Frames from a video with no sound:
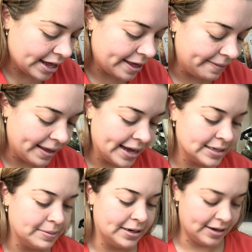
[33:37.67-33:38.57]
And
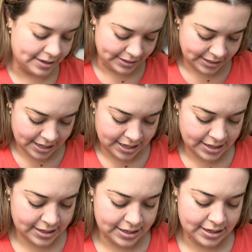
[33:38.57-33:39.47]
last but not
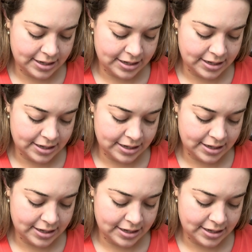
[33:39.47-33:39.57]
least,